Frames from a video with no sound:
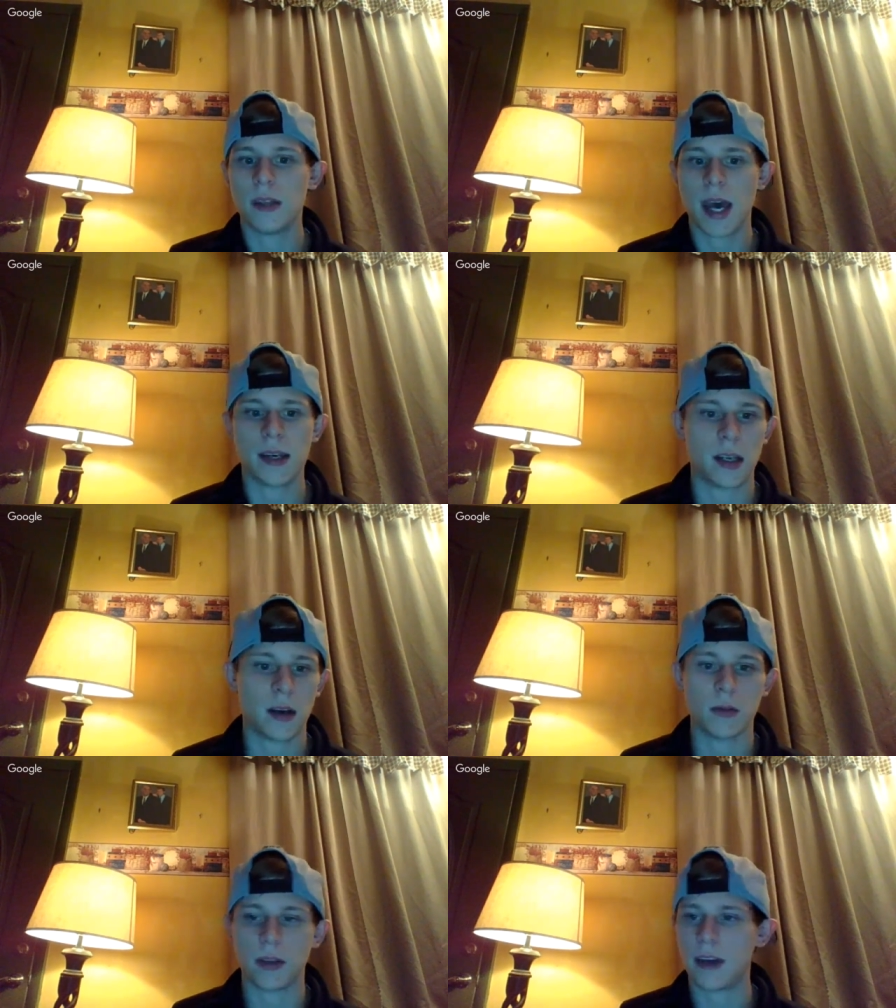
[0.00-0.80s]
then,
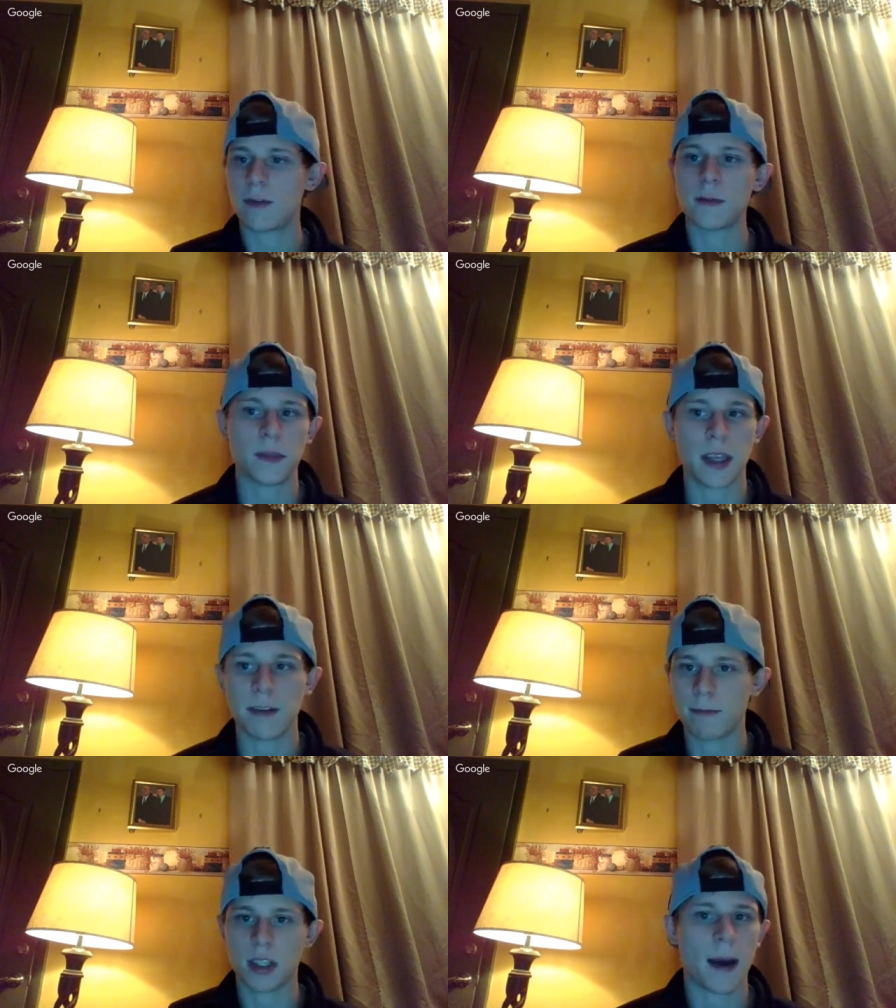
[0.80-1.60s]
give
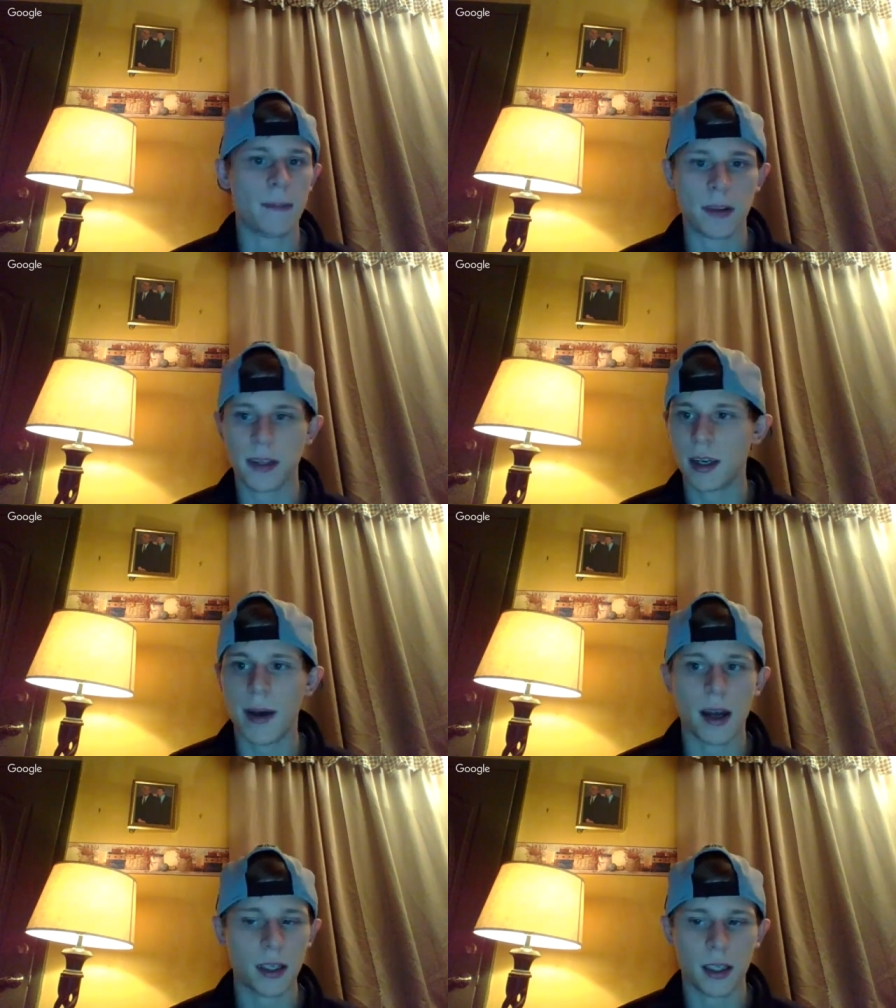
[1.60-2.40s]
them time to think
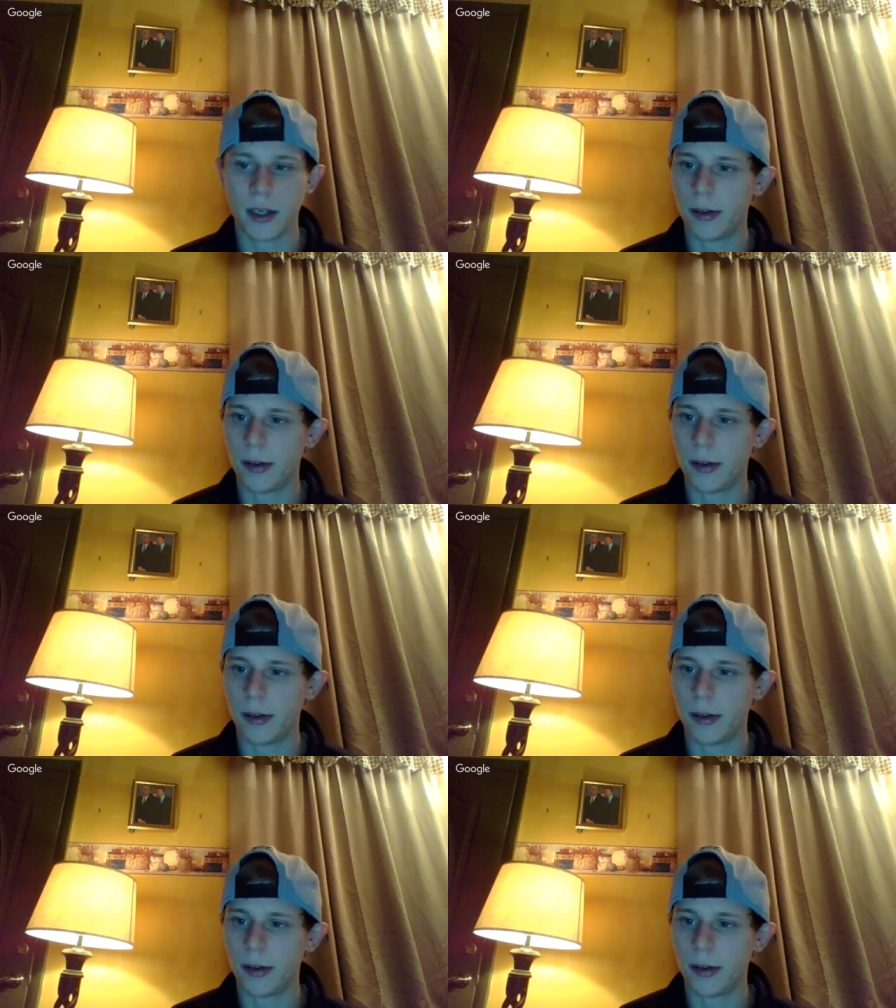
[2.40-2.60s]
about it,